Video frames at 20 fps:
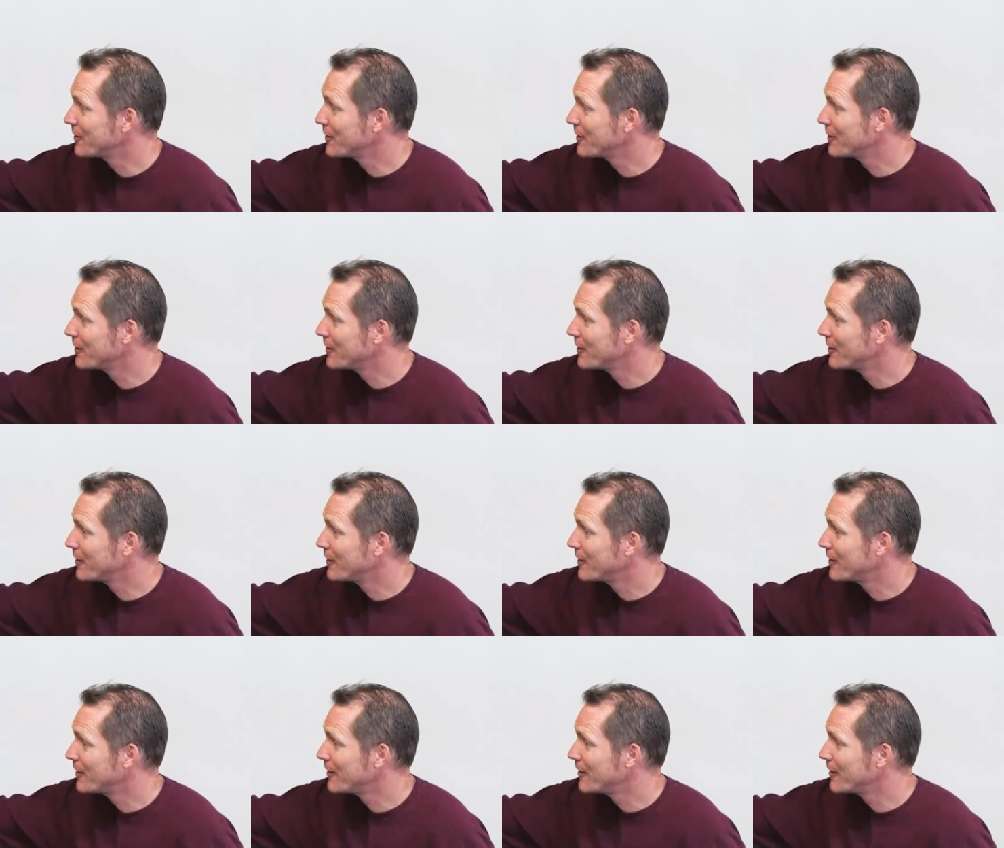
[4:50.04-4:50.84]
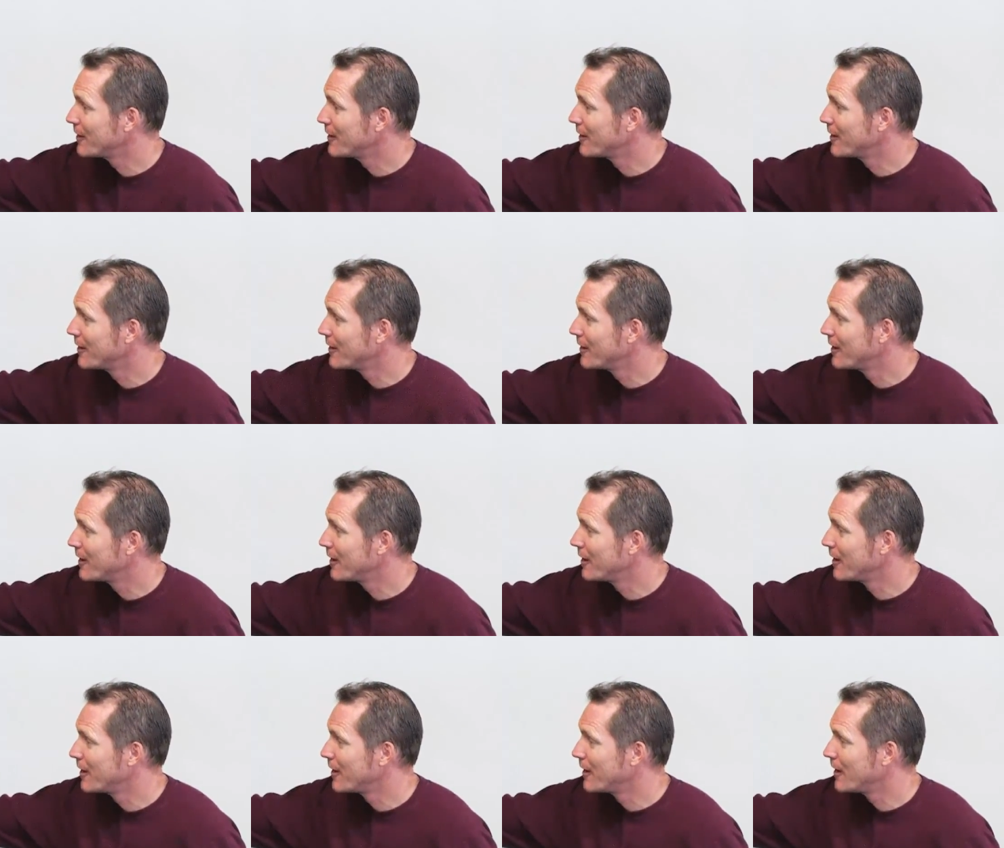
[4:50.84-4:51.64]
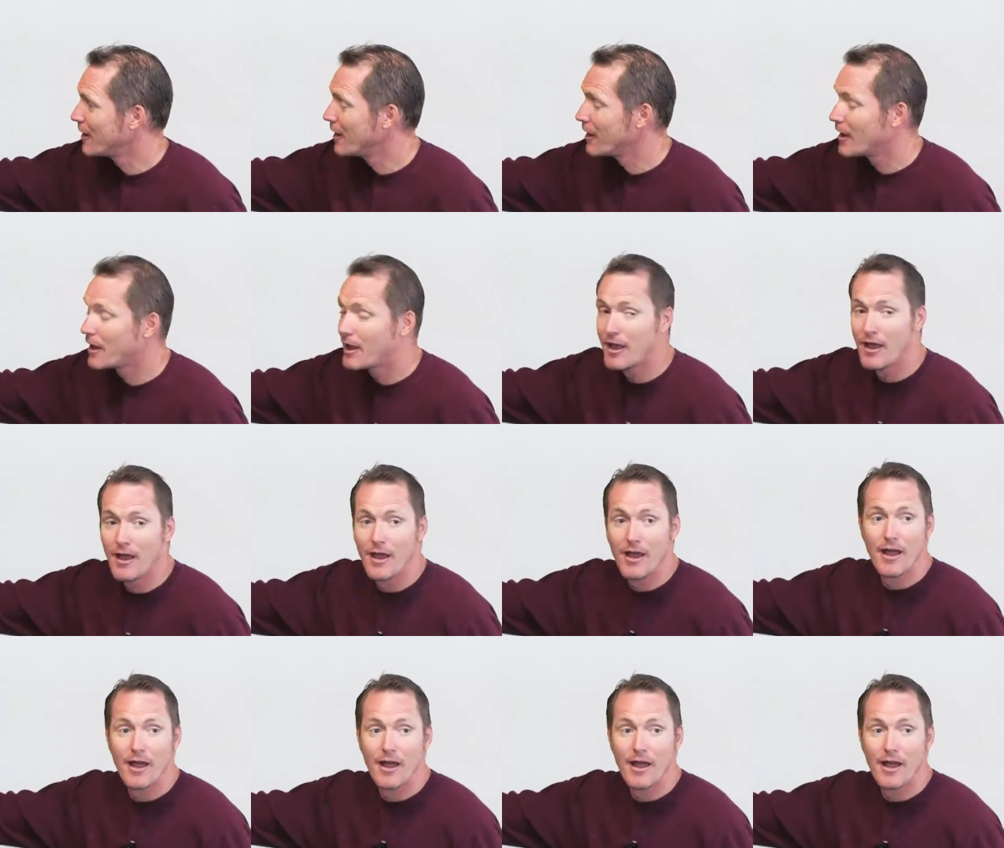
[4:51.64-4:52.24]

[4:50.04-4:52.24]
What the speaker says: [no speech]